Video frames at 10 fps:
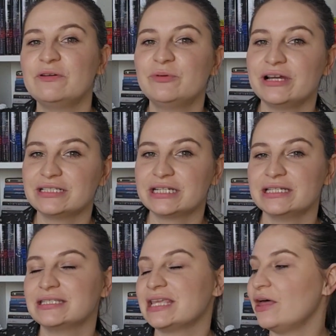
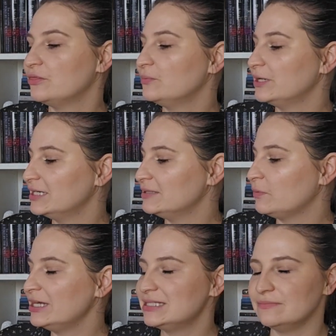Pratchett's The Weird
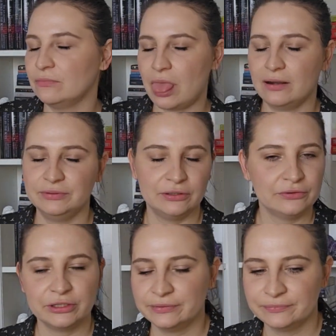not
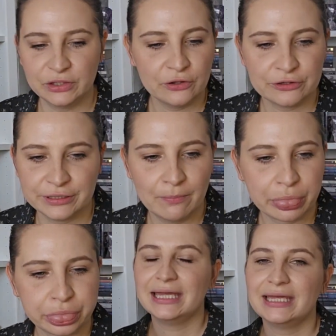the
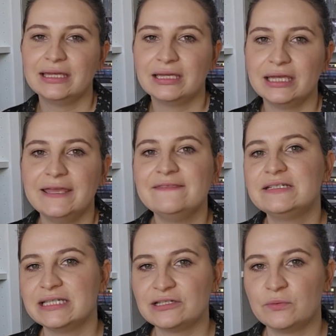In the
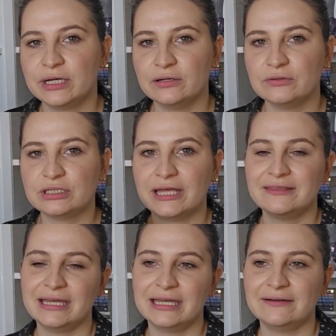Discworld.
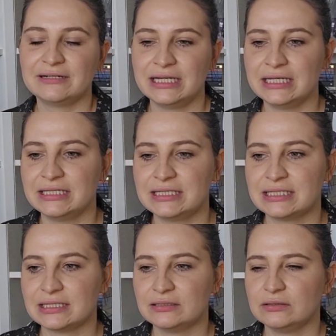There
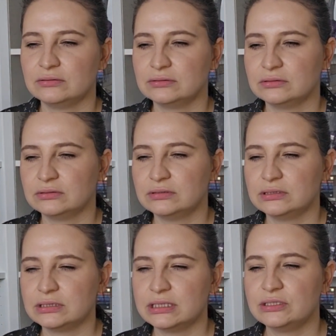is
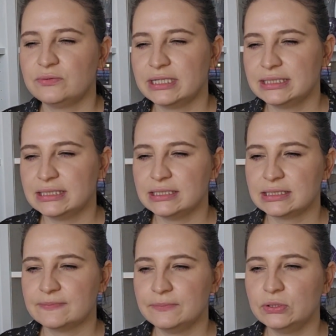it
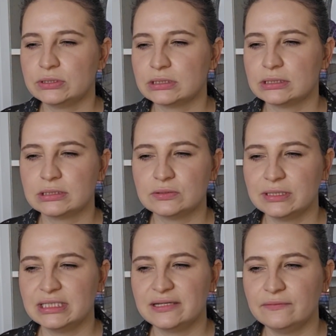26 books?
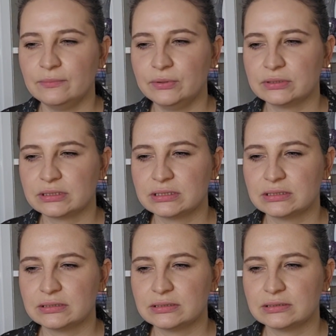27 books?
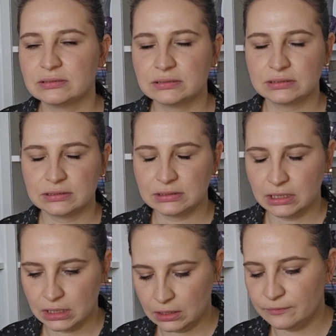
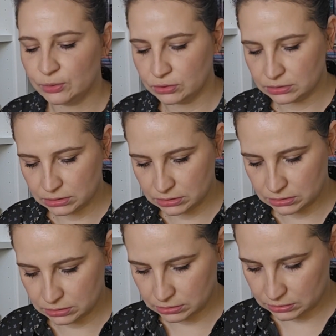A lot of books.
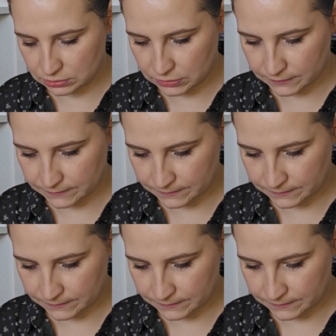Hold on.